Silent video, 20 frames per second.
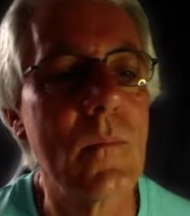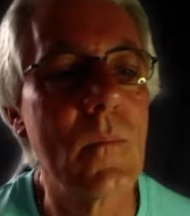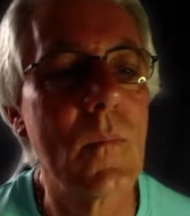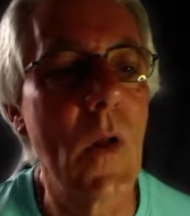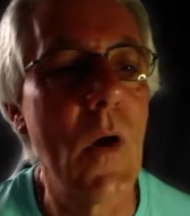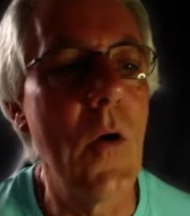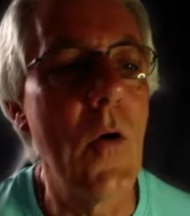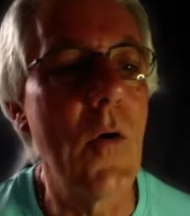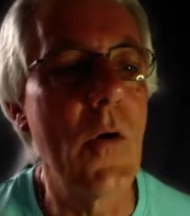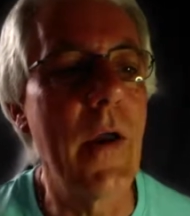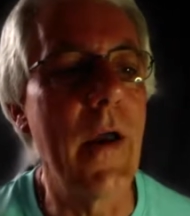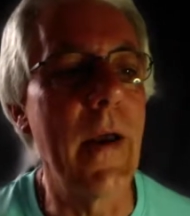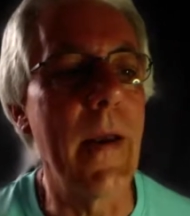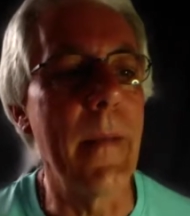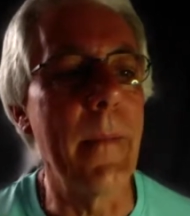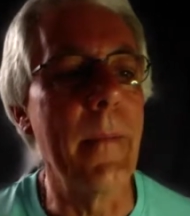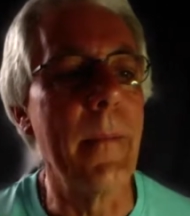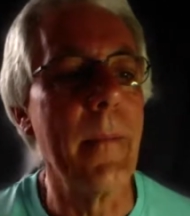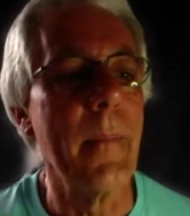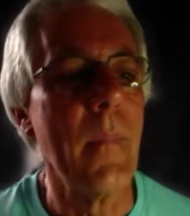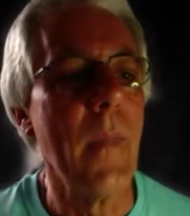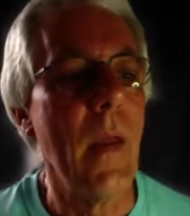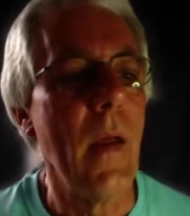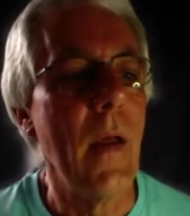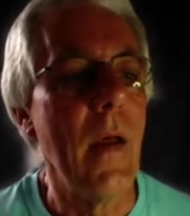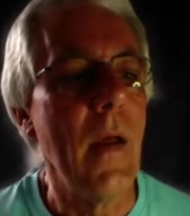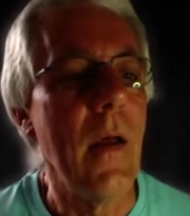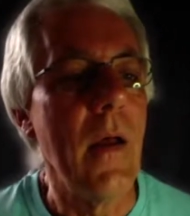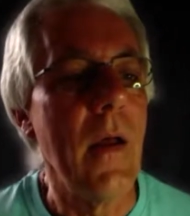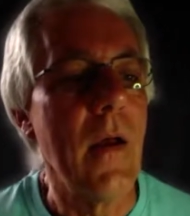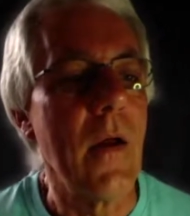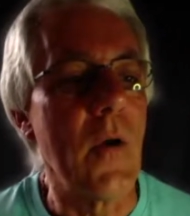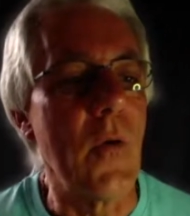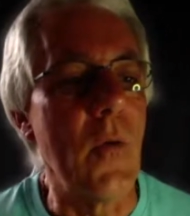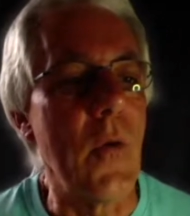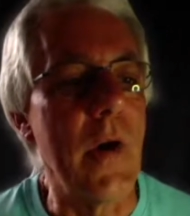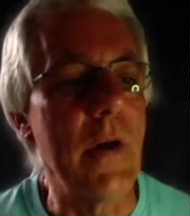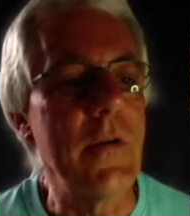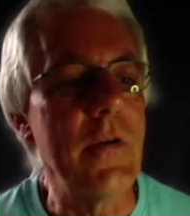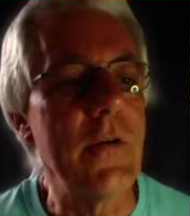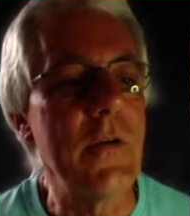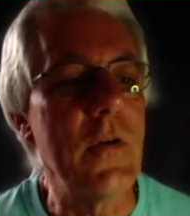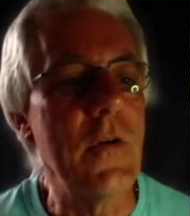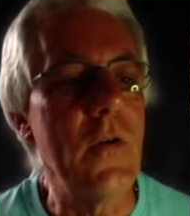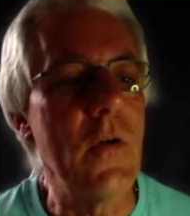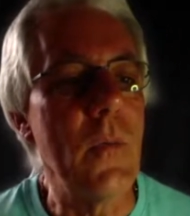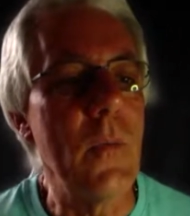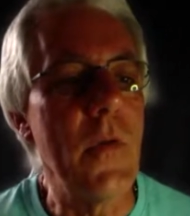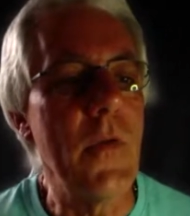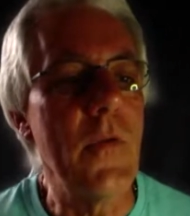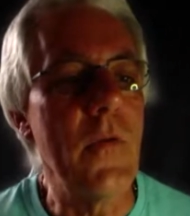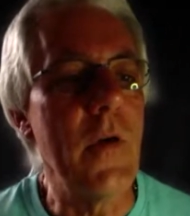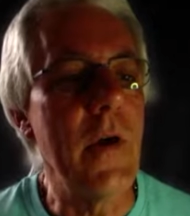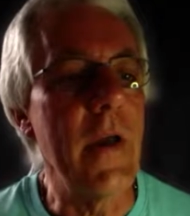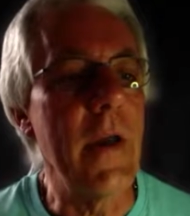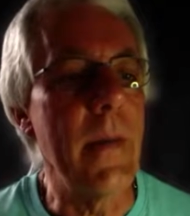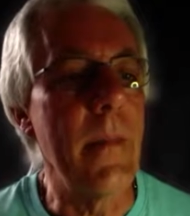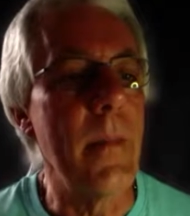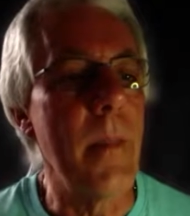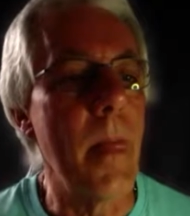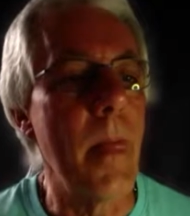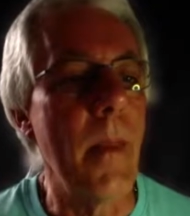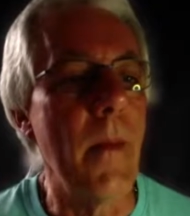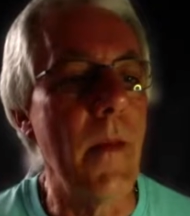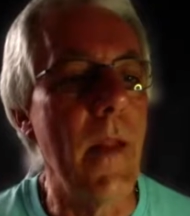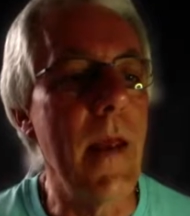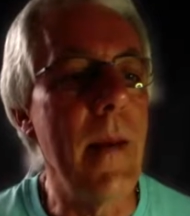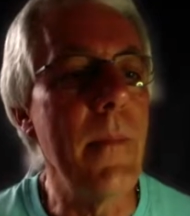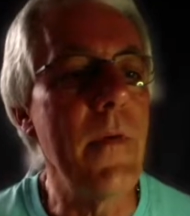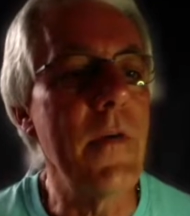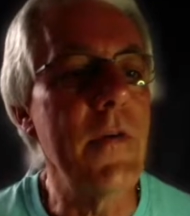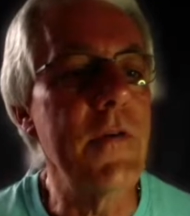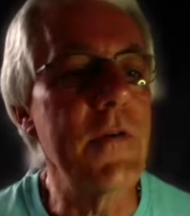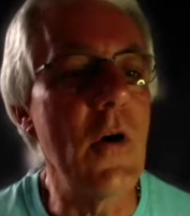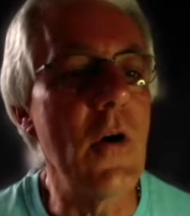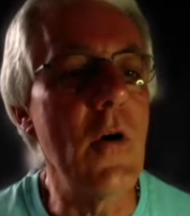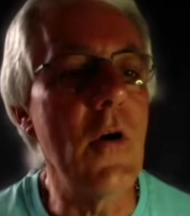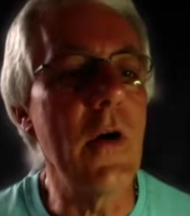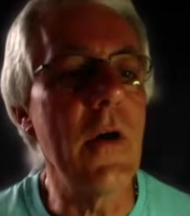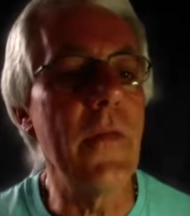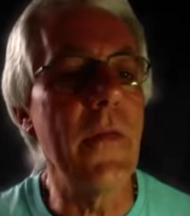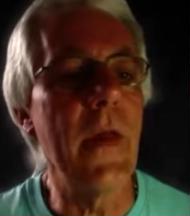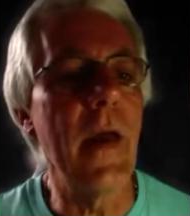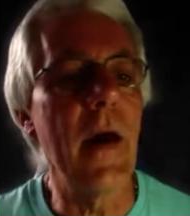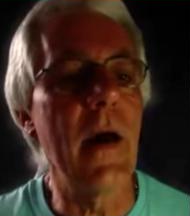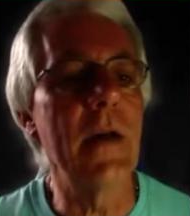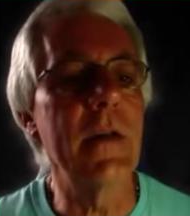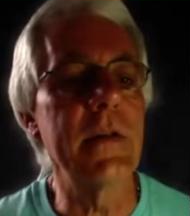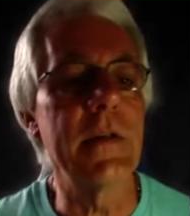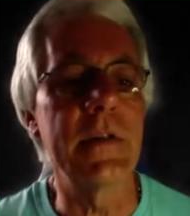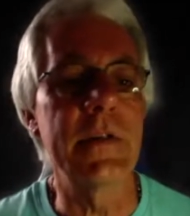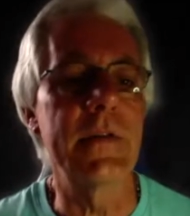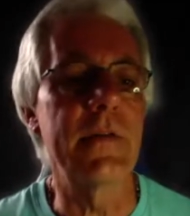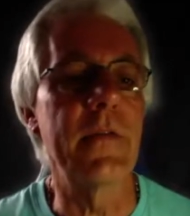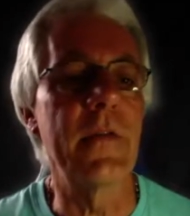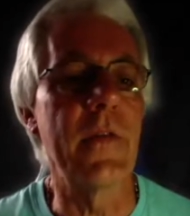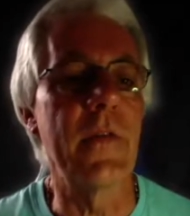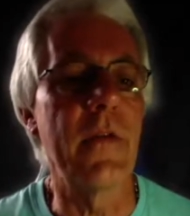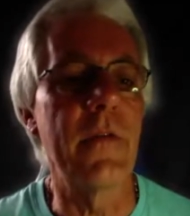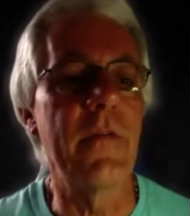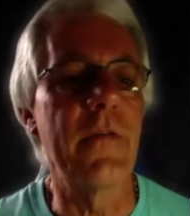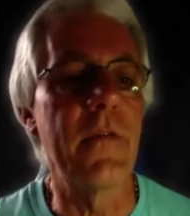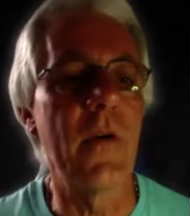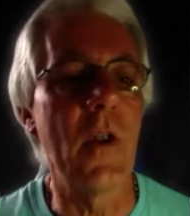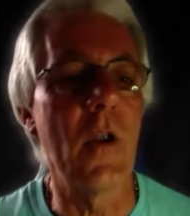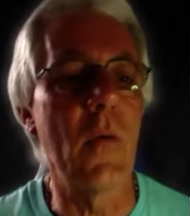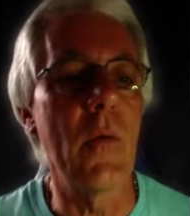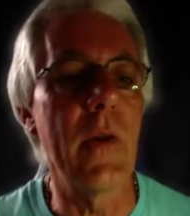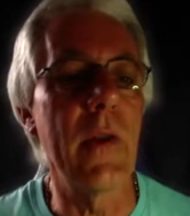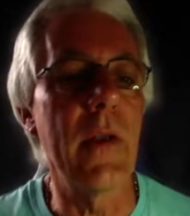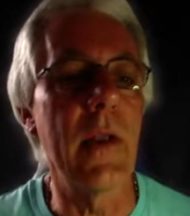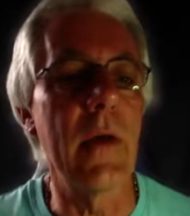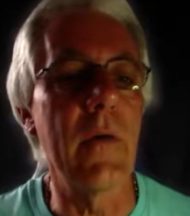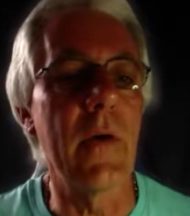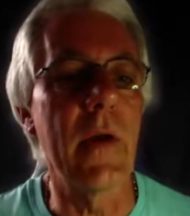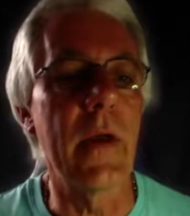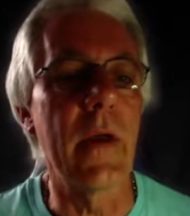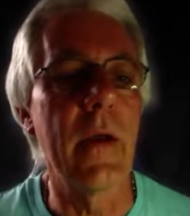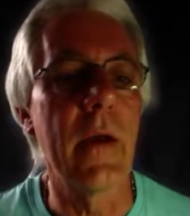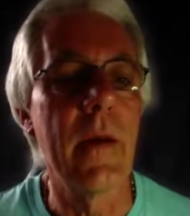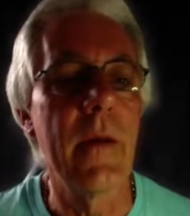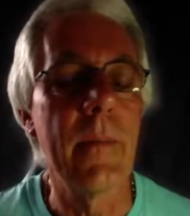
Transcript: Okay. Question number 3. Name the song and the artist for the following lyric.